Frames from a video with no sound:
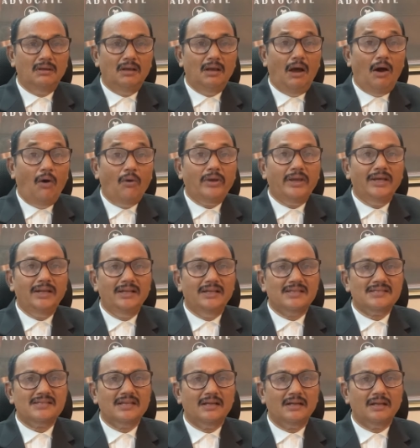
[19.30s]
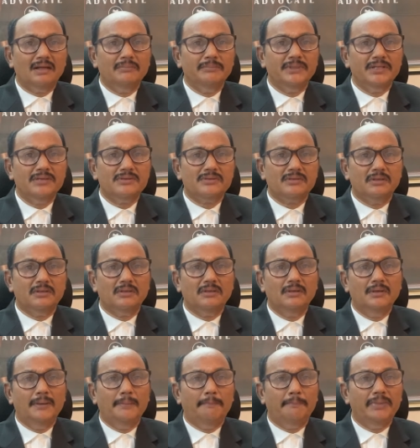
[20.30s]
how can a central minister
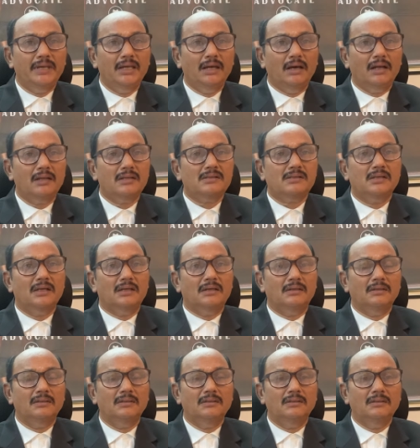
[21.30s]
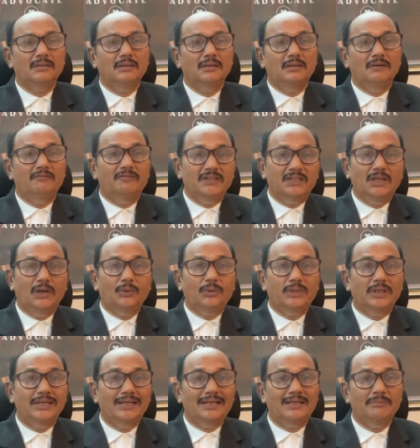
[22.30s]
be arrested
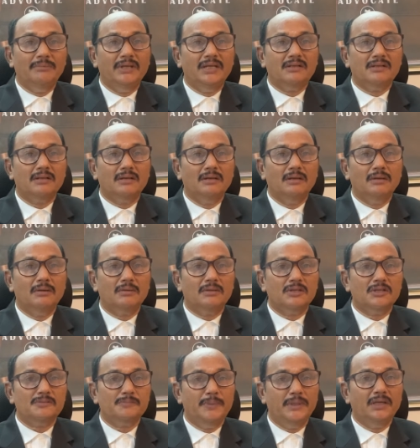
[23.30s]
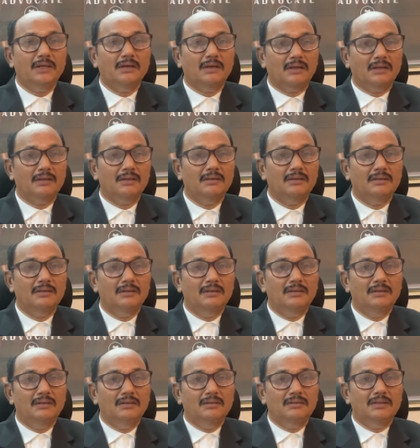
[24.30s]
without intimation to the speaker?
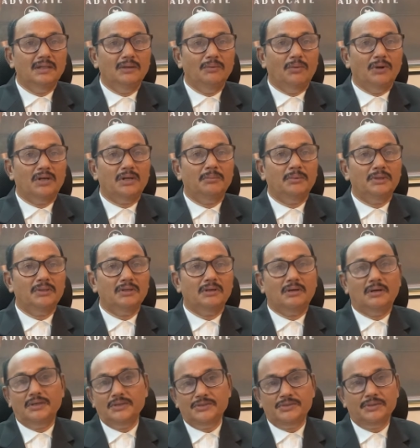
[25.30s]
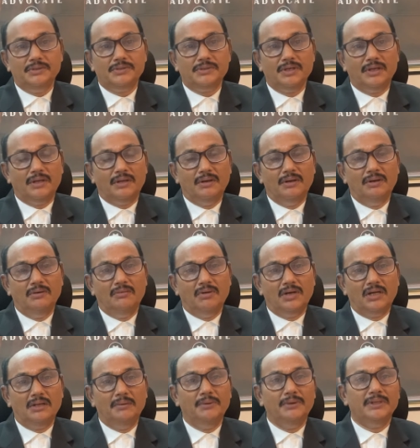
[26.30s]
Then what about the constitution? What
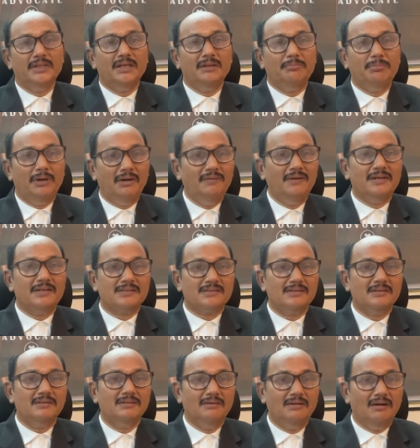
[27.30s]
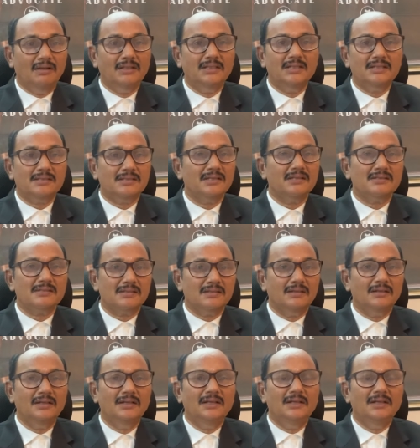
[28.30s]
about their powers? All these things. Uh,